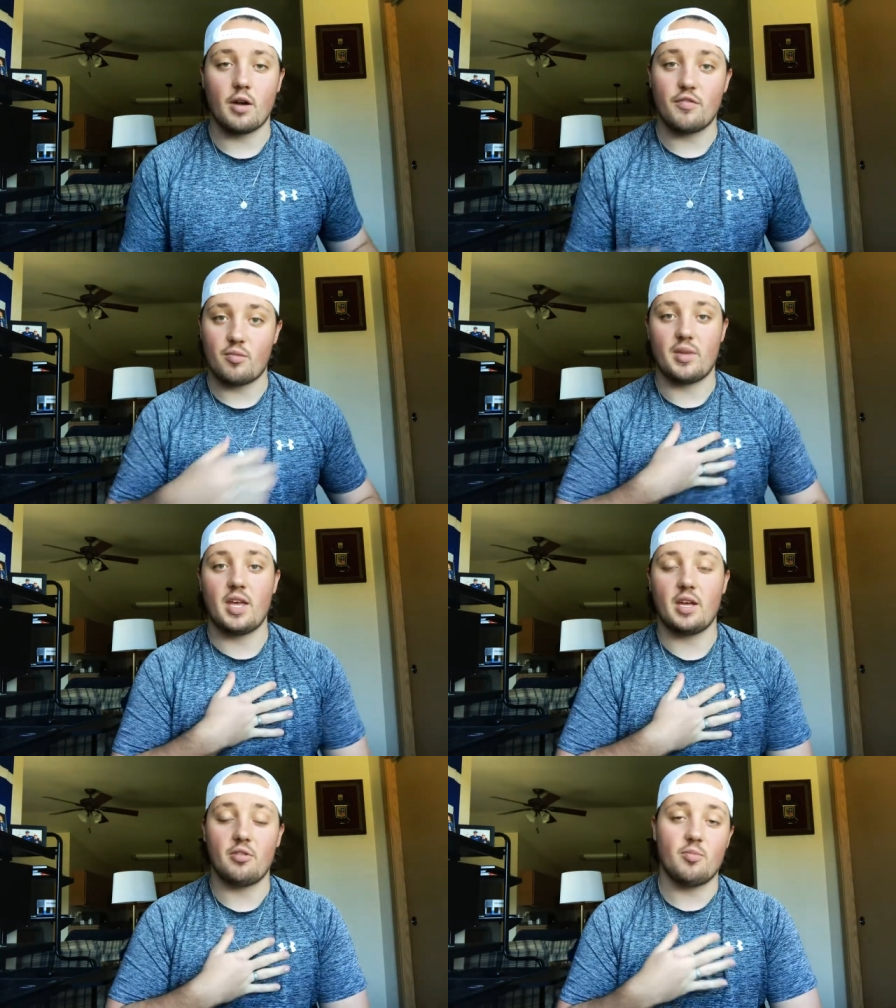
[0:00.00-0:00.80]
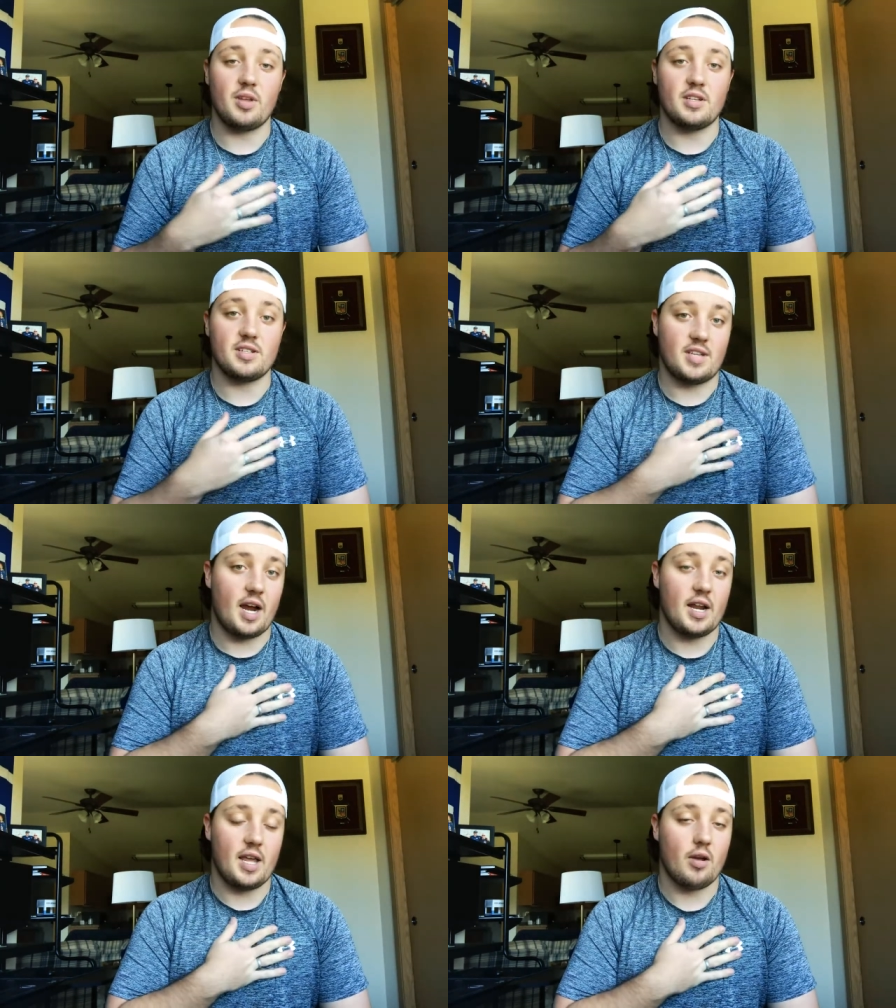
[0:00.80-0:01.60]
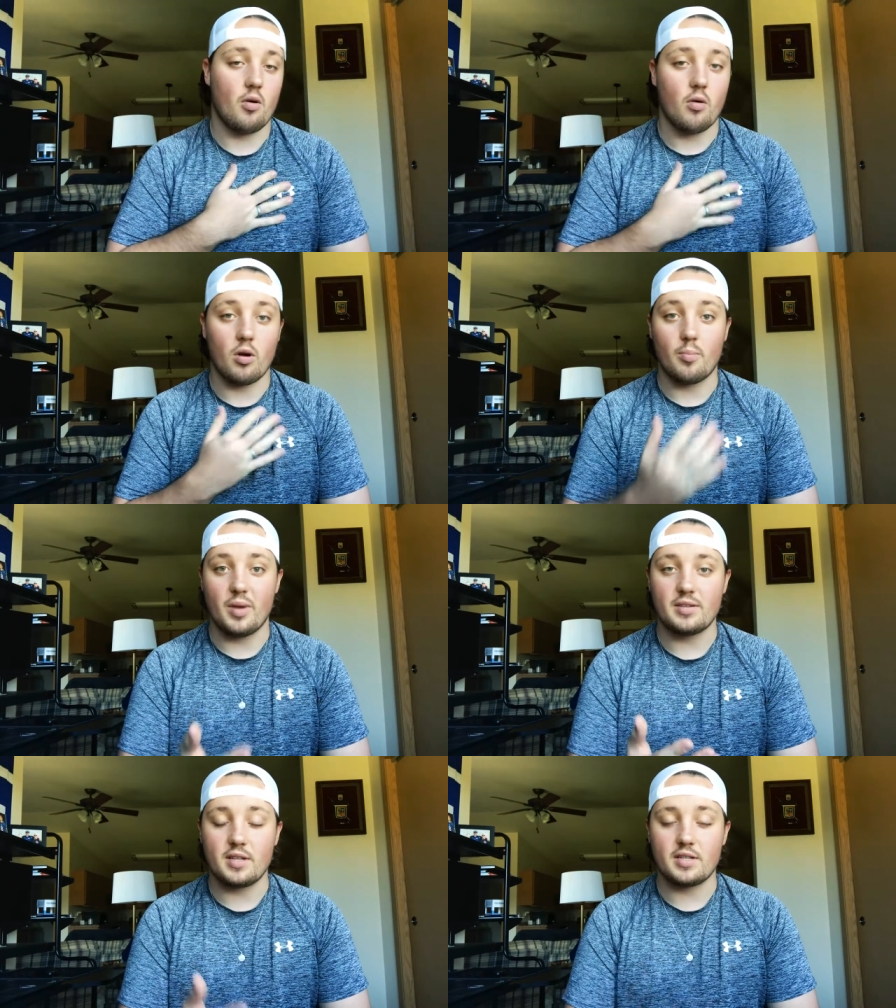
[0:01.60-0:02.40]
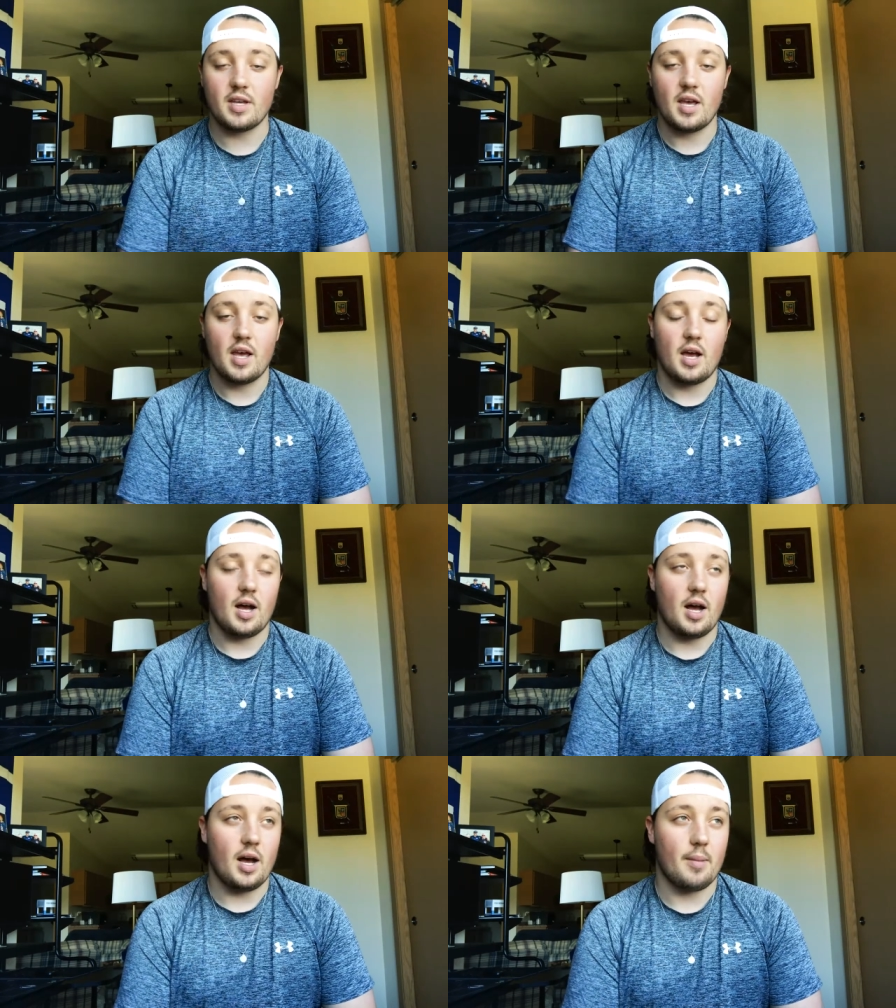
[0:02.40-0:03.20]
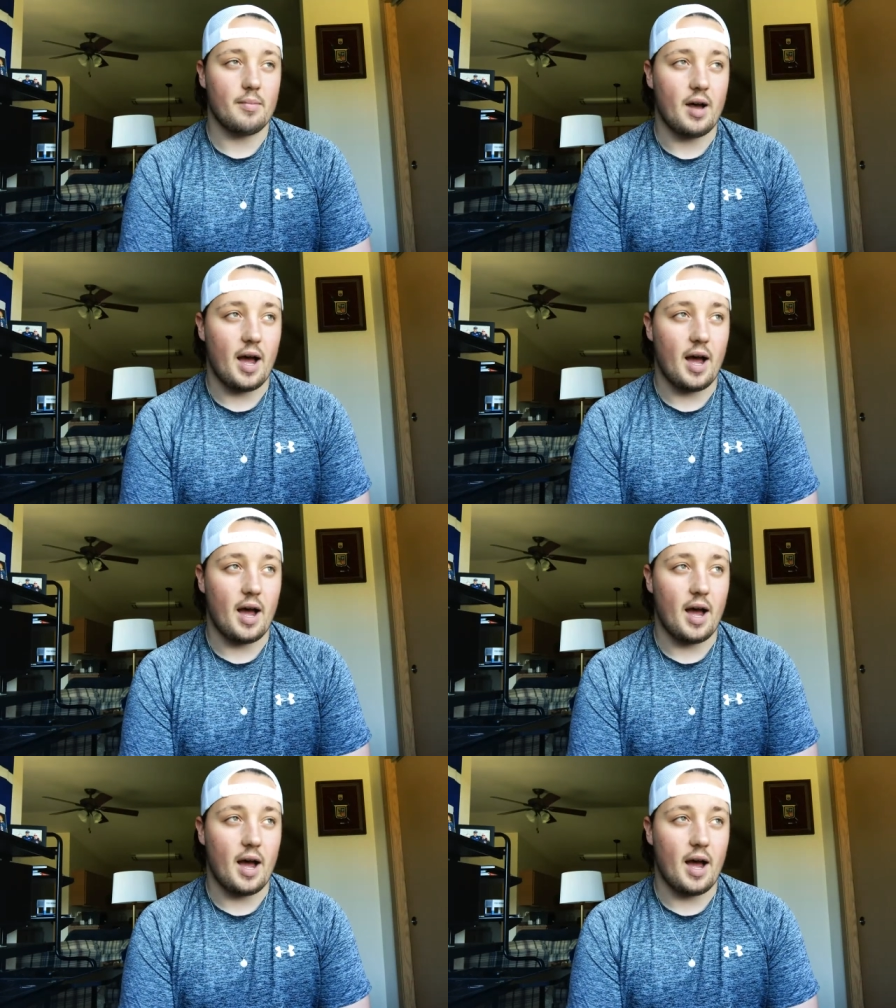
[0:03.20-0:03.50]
For me, it would be designing or business um,